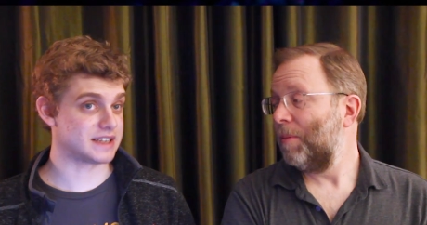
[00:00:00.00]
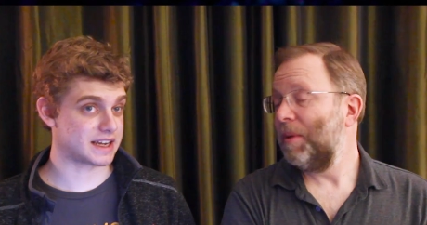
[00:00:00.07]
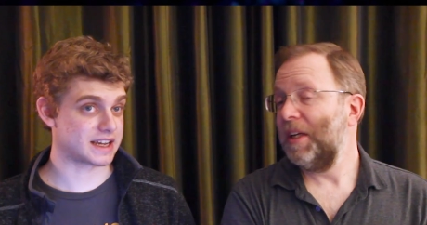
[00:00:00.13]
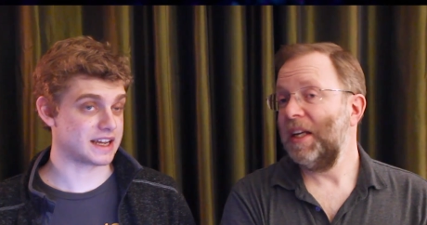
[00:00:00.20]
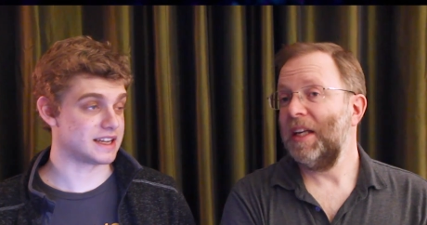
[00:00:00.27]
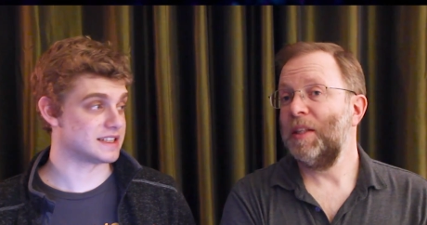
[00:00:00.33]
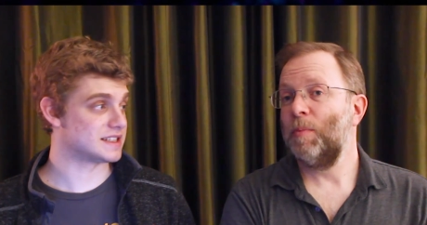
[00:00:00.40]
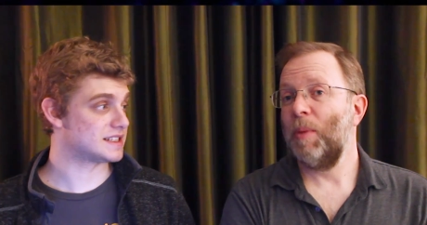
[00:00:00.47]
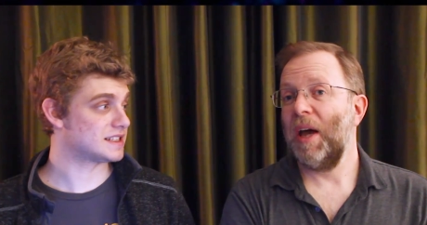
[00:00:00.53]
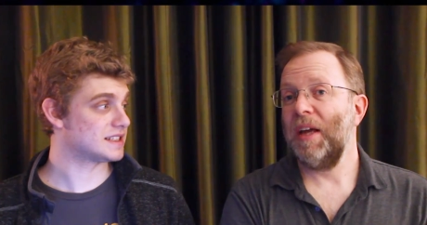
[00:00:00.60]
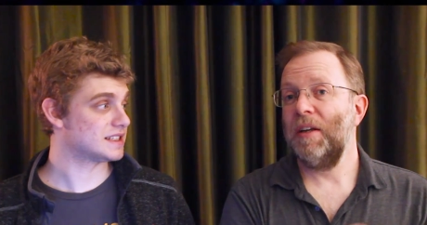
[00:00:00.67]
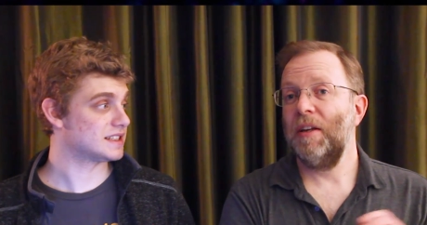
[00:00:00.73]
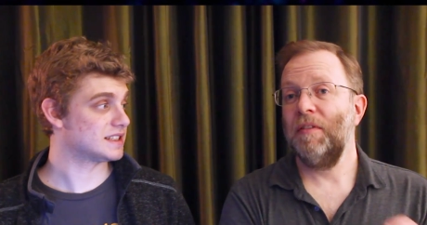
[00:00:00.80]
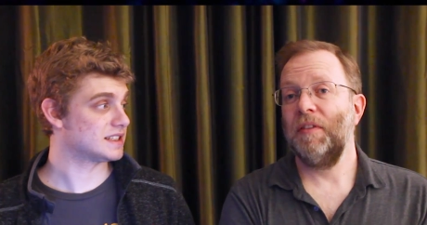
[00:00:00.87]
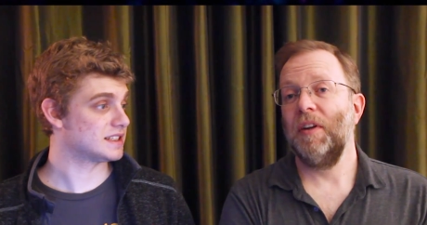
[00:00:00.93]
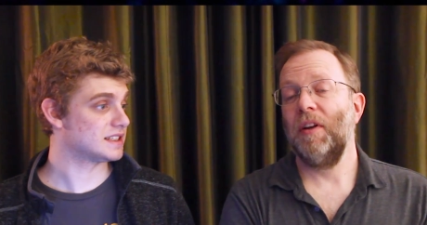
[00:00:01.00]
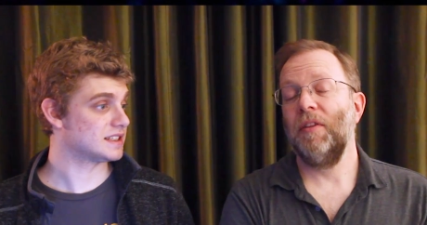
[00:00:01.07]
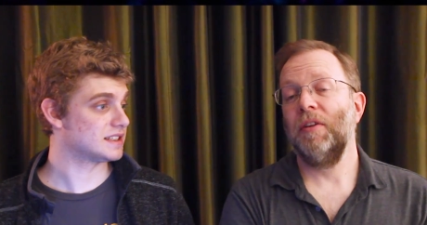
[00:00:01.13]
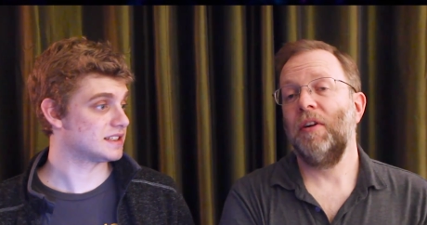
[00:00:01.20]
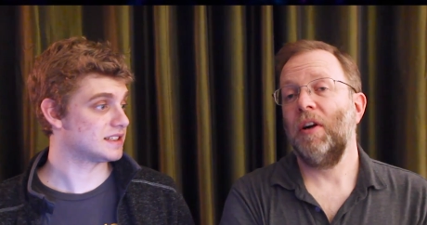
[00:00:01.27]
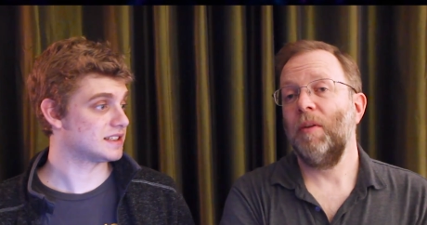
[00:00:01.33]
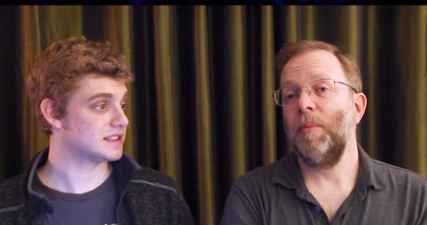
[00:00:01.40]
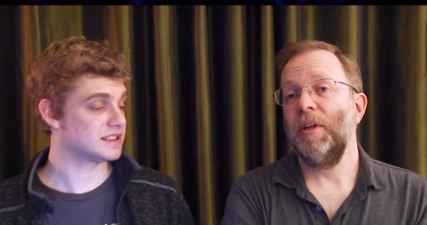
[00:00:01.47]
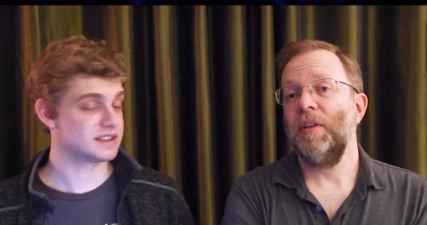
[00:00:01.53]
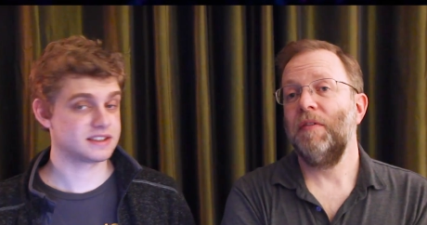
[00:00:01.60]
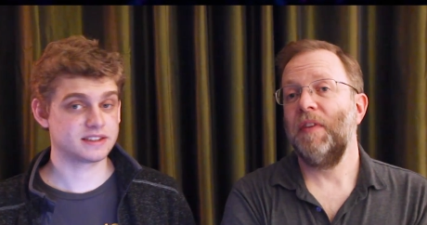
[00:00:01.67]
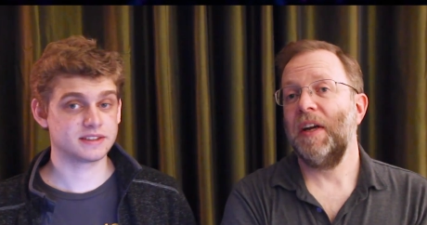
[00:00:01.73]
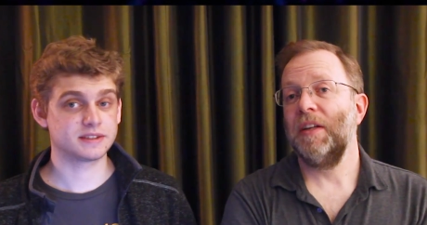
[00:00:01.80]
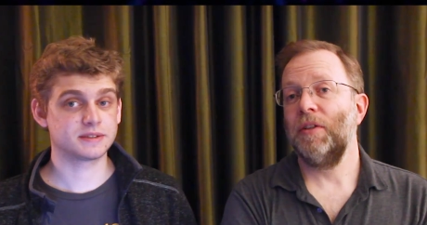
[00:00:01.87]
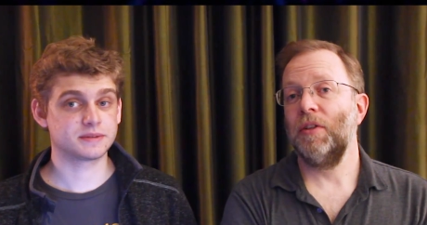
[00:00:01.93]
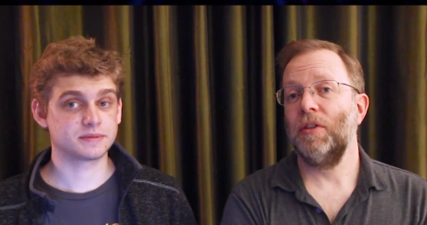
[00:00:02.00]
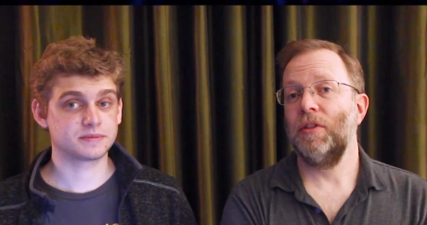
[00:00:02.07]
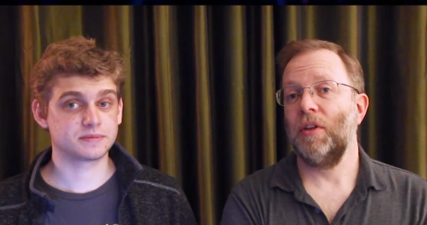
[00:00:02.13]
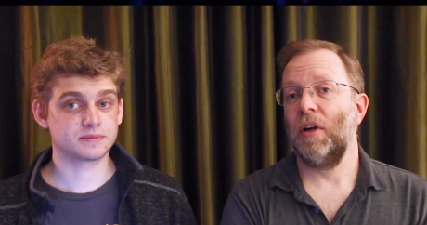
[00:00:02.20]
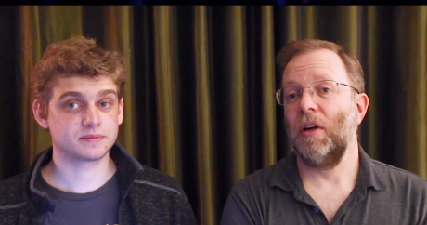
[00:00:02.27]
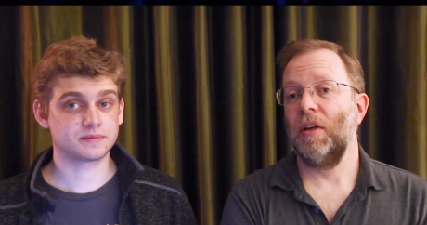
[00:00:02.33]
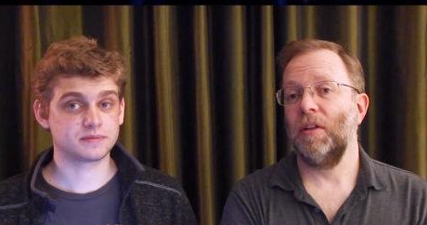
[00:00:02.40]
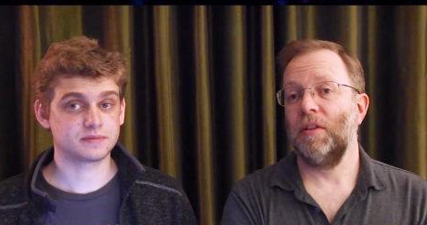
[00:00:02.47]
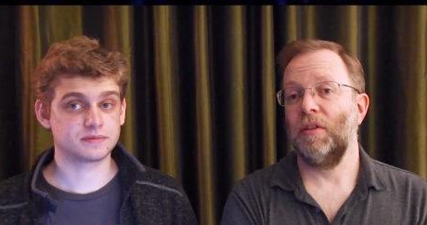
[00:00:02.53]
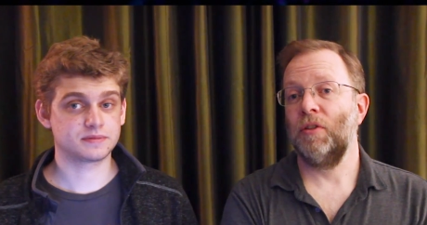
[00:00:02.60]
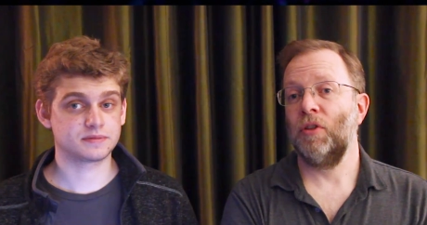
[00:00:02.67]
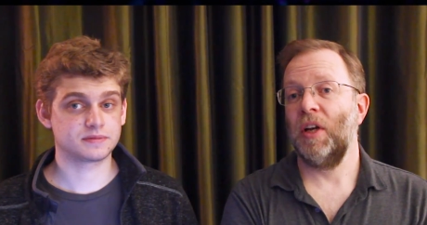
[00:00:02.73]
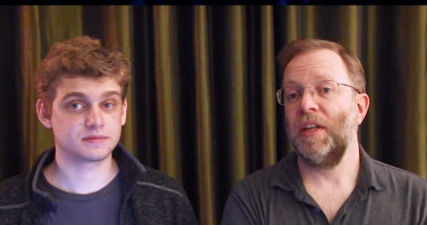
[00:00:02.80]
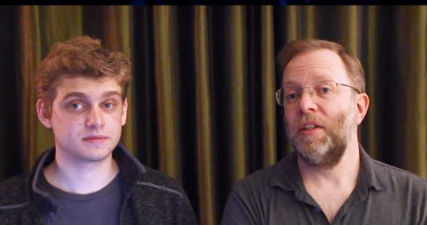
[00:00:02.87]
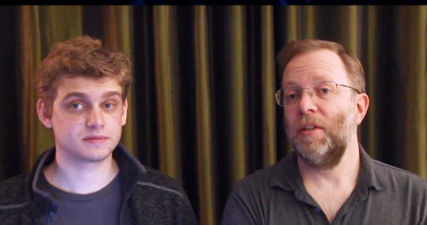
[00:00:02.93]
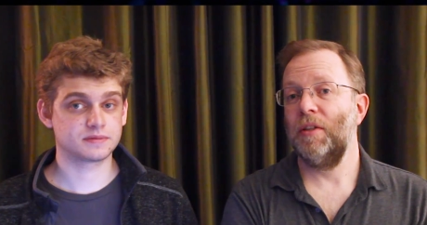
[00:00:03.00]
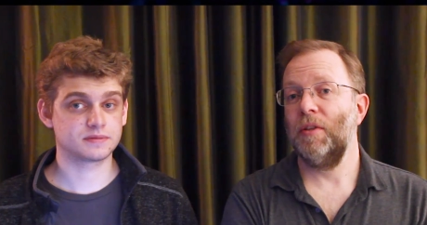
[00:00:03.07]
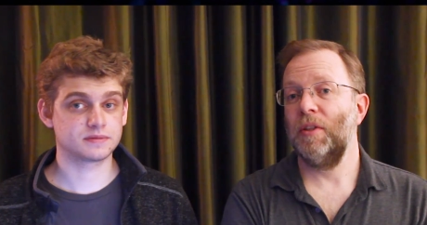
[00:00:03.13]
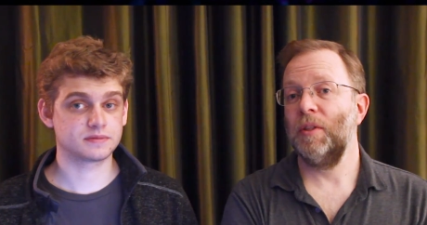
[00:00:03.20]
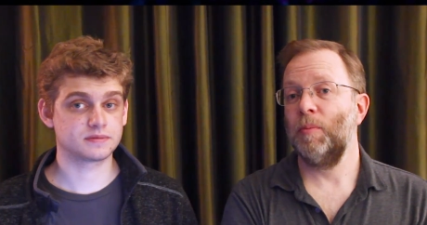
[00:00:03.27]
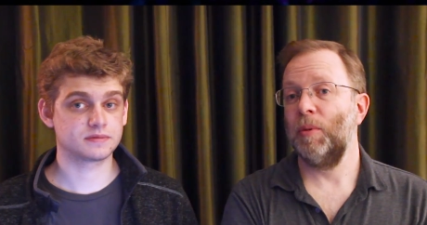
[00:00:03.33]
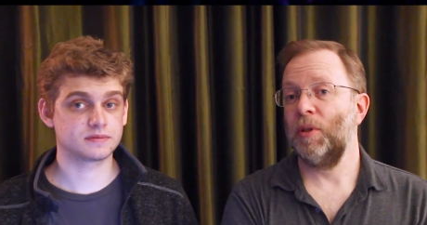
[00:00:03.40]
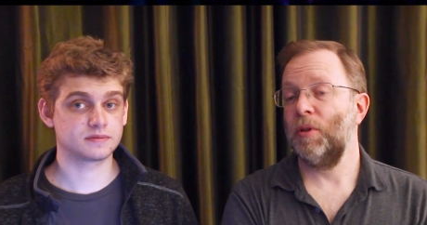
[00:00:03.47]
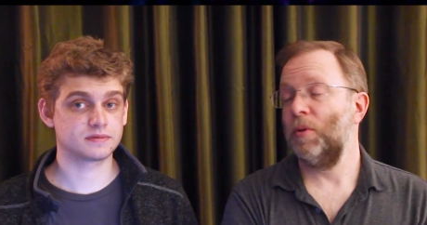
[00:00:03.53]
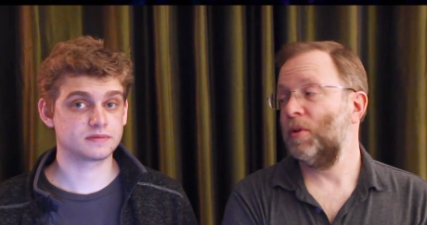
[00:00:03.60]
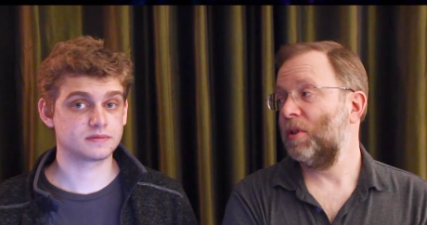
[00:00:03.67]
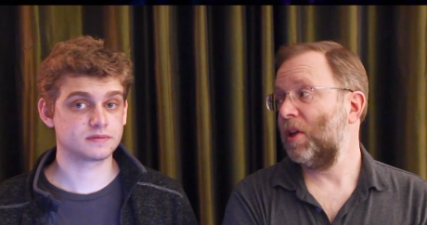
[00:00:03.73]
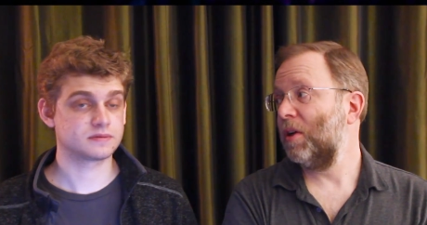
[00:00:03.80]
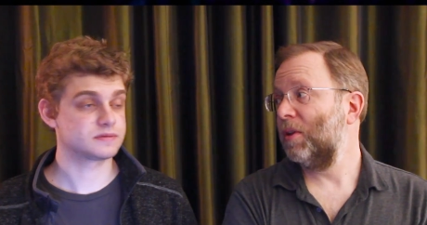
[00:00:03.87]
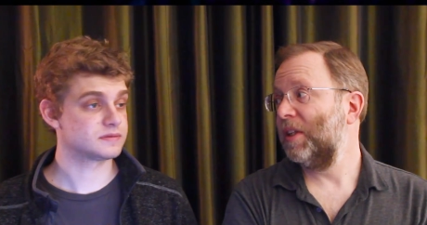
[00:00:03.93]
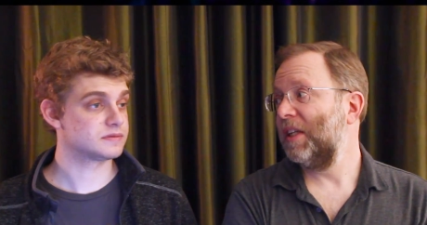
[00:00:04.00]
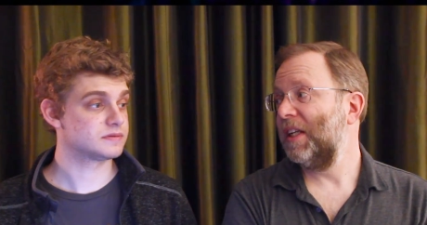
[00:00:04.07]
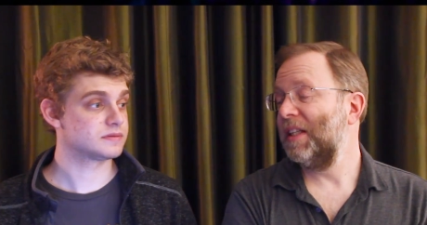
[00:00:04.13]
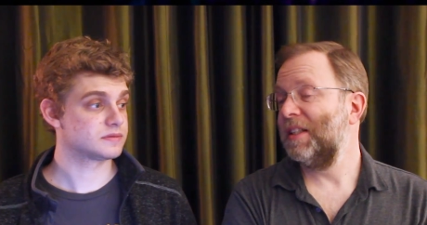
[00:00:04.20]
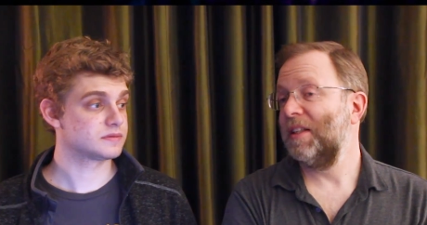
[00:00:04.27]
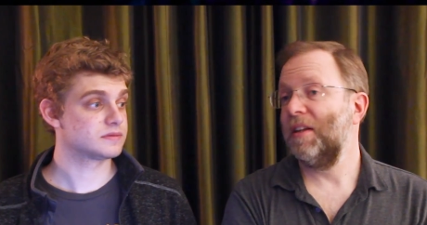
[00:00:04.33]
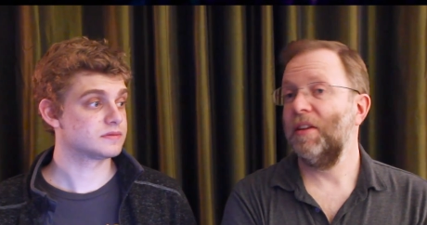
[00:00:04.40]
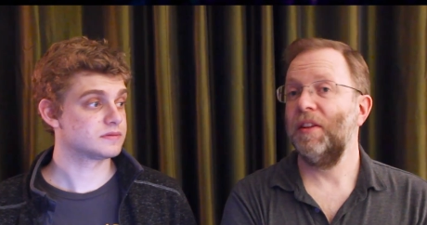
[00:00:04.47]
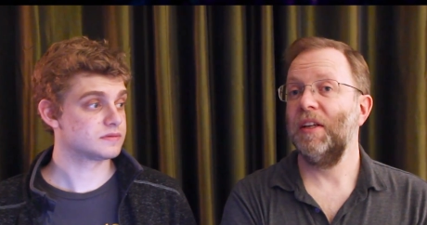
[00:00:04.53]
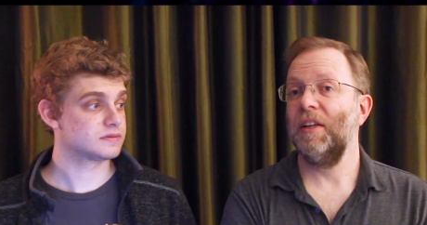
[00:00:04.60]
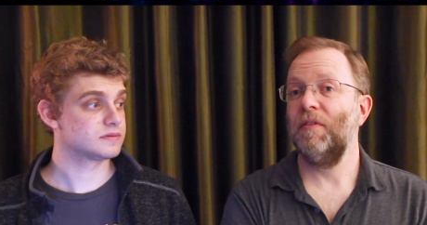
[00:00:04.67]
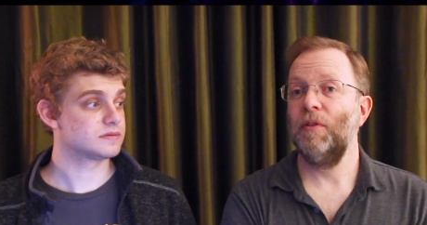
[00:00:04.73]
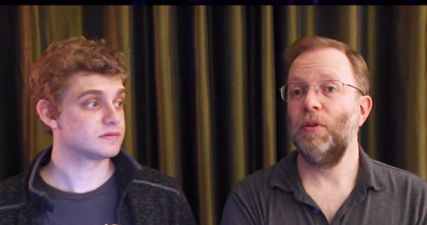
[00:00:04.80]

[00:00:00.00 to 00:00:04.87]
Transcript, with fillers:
Speaker 1: decades. I mean, it's bad enough that other car manufacturers are trying to do this but too slowly. It's another thing if